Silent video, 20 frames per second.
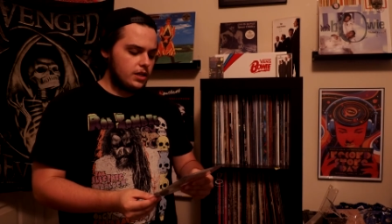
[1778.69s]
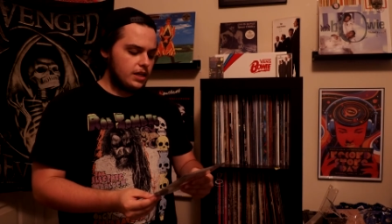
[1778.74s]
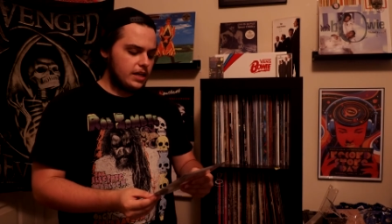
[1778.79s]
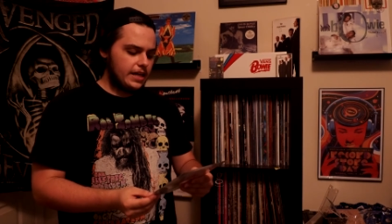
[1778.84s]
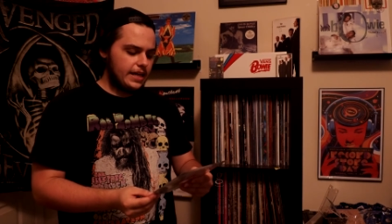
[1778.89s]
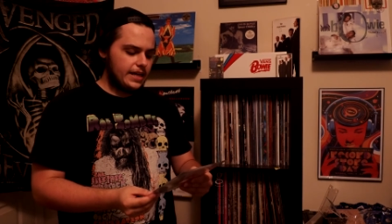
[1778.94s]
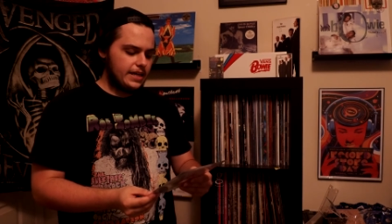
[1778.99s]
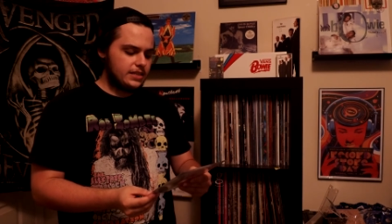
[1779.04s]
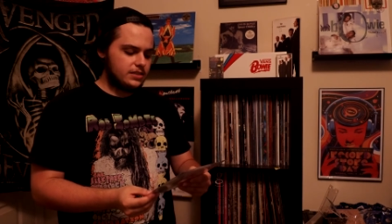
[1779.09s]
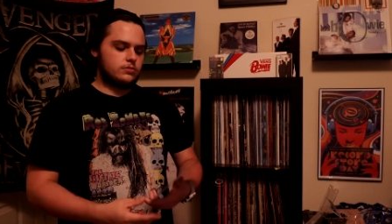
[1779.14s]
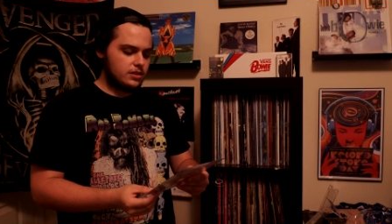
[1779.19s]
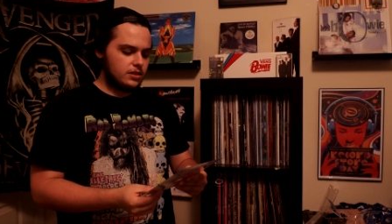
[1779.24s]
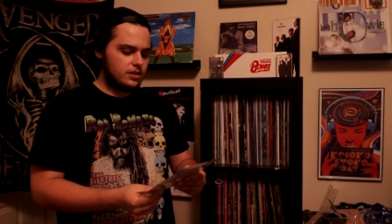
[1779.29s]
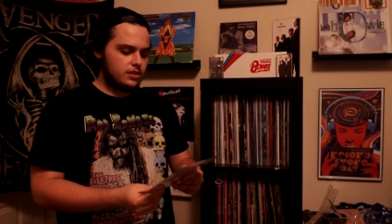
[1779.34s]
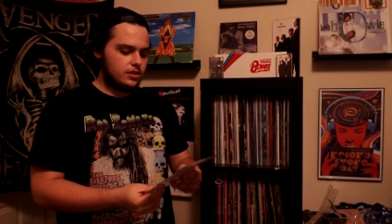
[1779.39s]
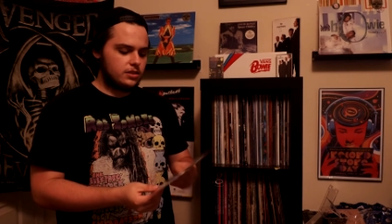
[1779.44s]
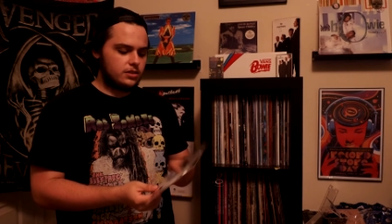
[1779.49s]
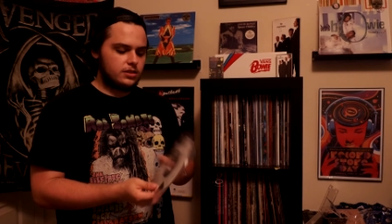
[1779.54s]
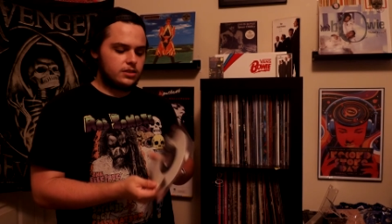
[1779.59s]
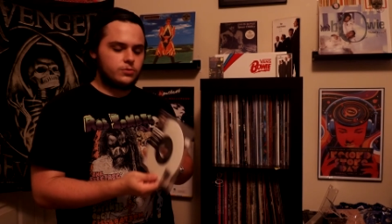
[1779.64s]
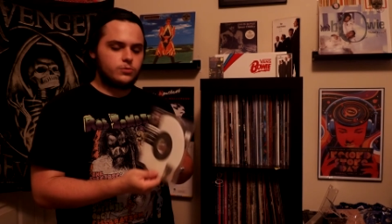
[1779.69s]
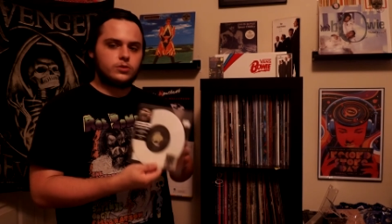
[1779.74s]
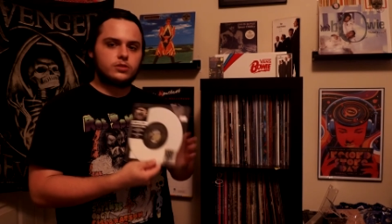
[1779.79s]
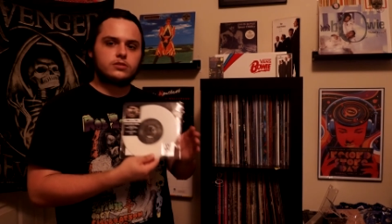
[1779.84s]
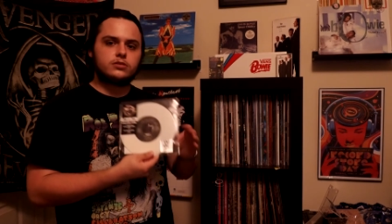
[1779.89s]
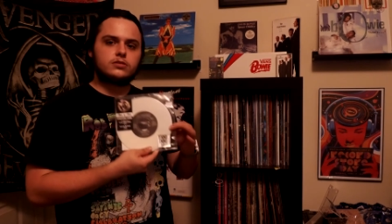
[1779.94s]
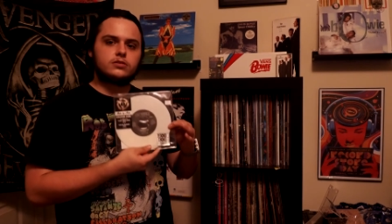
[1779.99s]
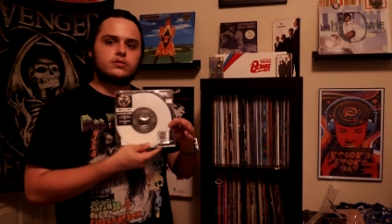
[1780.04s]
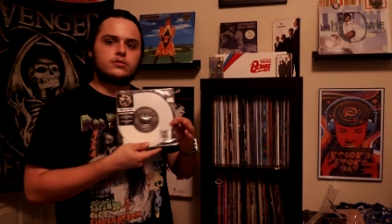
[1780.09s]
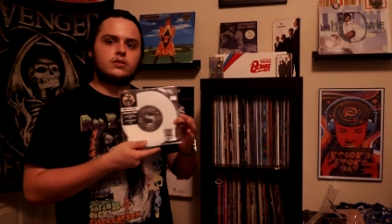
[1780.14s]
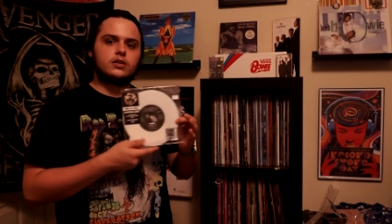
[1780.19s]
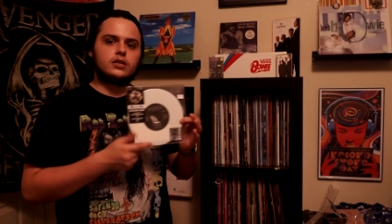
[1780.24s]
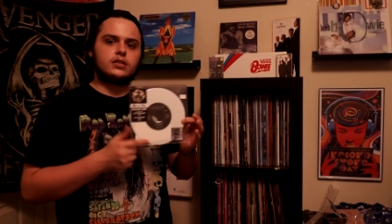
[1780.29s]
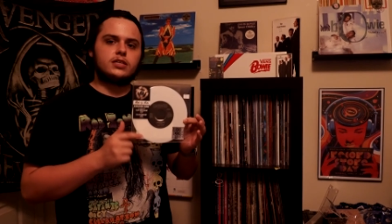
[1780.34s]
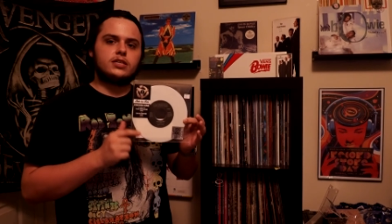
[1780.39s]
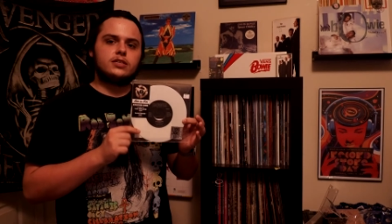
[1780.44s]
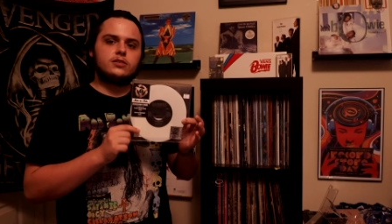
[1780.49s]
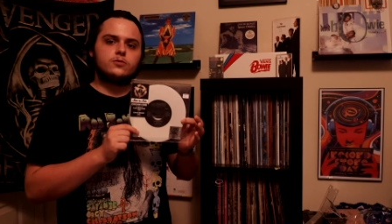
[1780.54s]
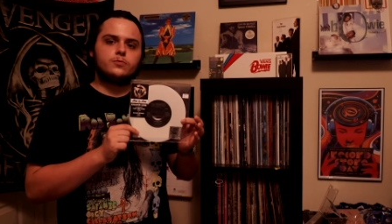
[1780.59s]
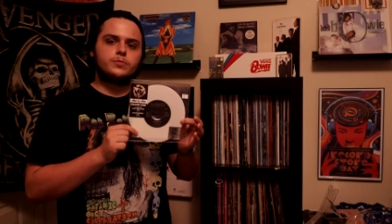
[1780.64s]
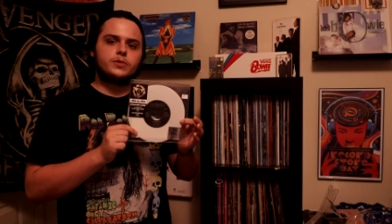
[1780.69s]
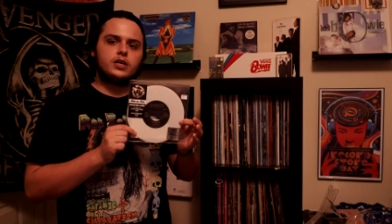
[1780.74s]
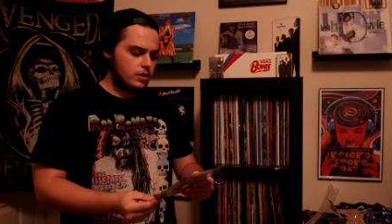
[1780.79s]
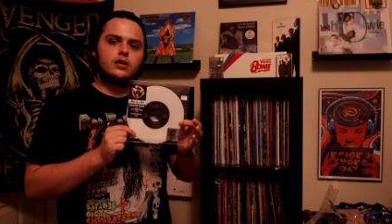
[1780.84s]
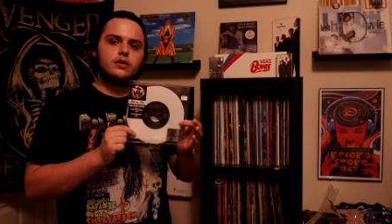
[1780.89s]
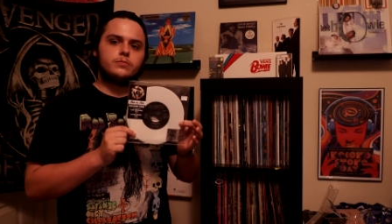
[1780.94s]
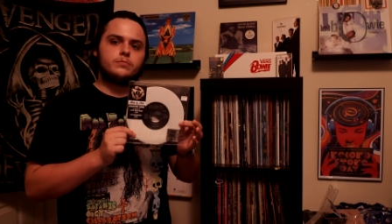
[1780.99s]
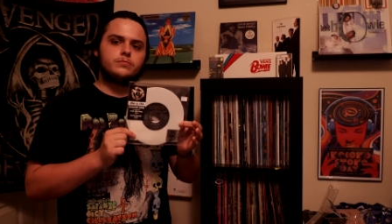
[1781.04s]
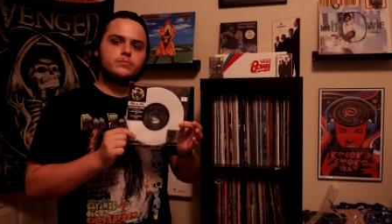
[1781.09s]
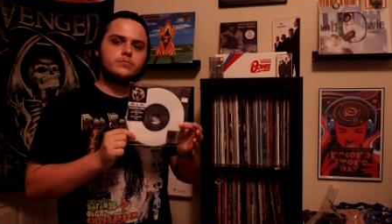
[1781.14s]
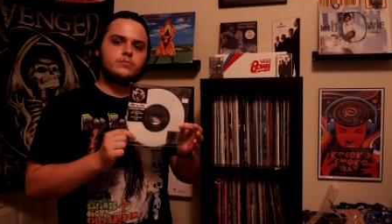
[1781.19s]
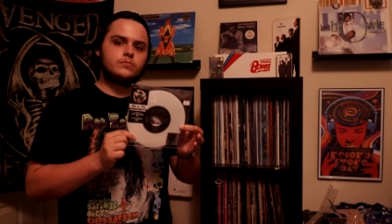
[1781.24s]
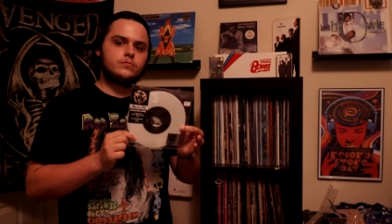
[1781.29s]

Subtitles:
and it was a Kingdom Come